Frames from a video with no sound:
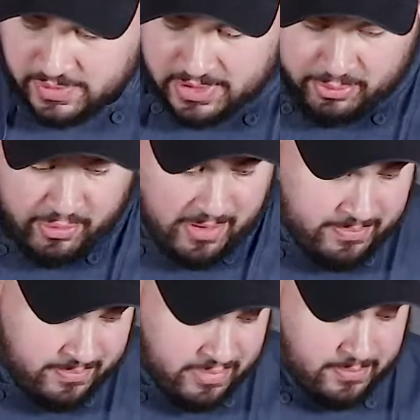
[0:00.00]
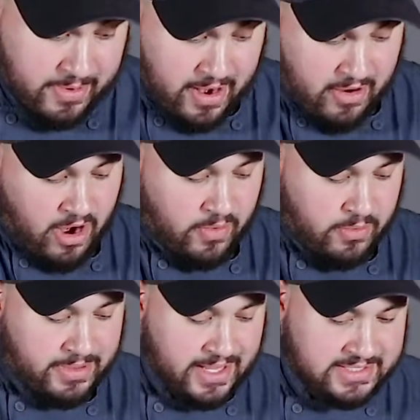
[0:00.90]
we're going to prepare our
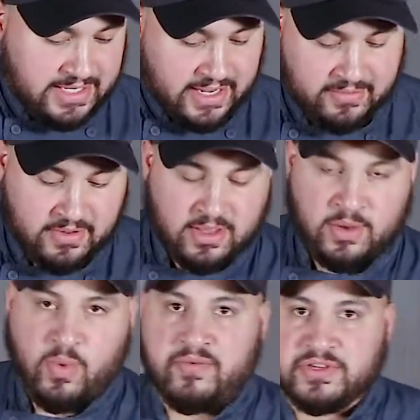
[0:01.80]
plantain. We have